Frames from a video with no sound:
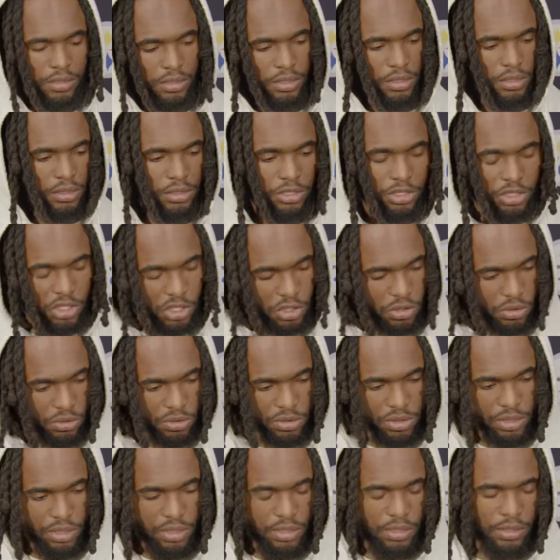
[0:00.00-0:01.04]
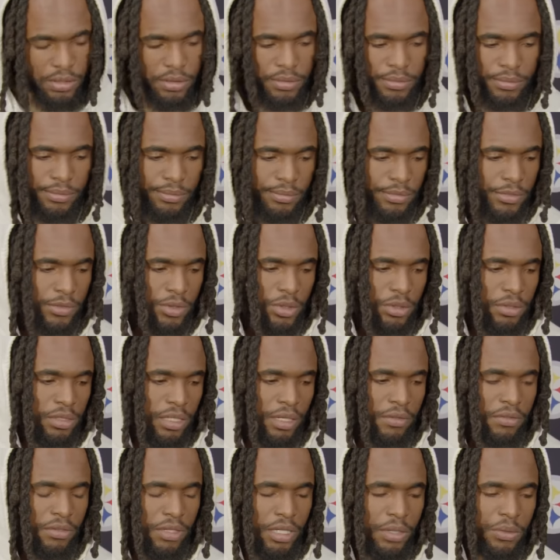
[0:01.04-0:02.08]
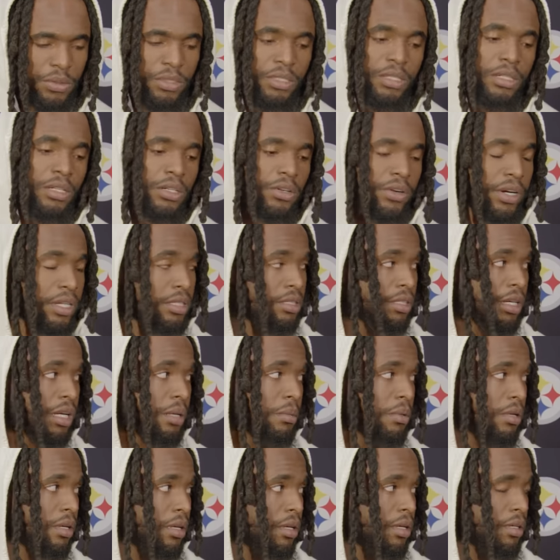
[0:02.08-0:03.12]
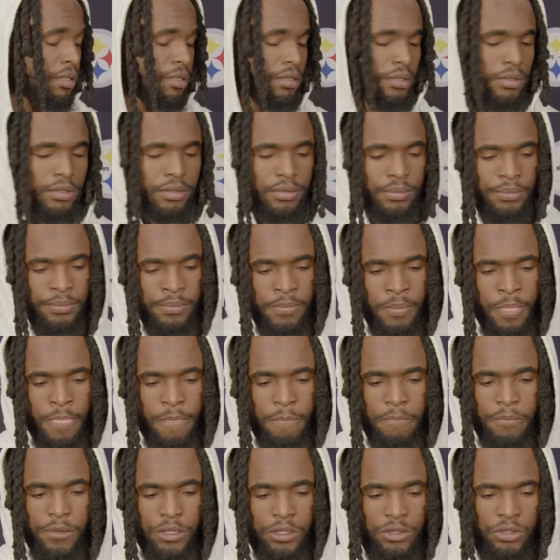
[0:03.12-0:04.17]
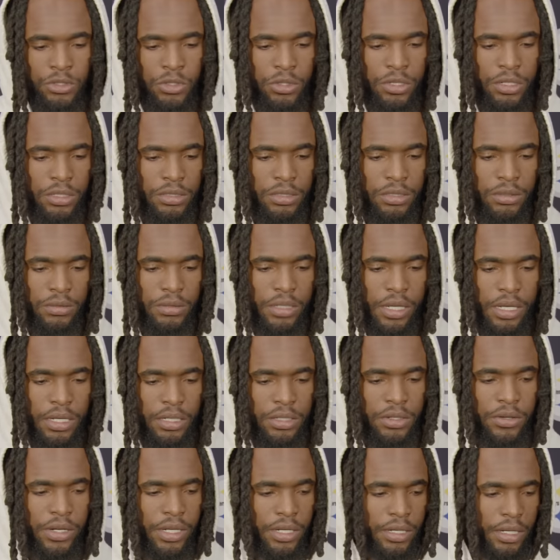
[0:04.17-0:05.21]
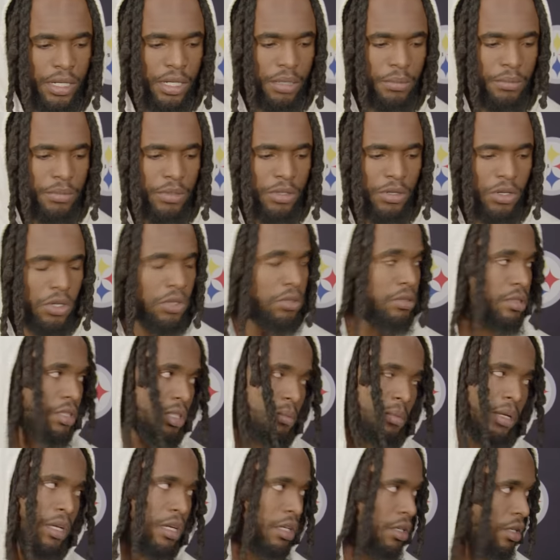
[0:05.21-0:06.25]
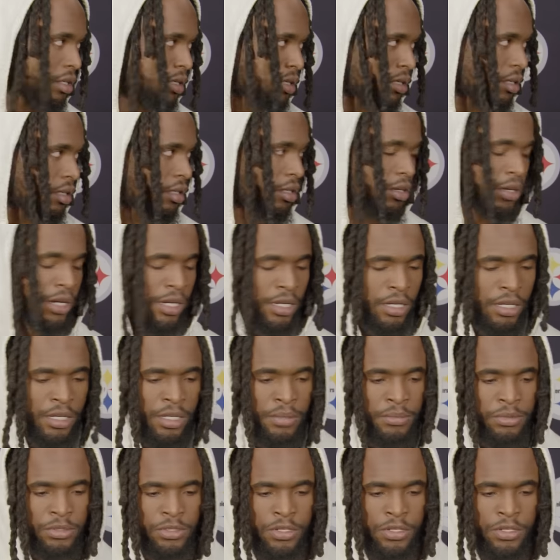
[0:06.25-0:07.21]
It shows. And I feel like we did a great job of that. Me and George had a great game. The whole team had a great game.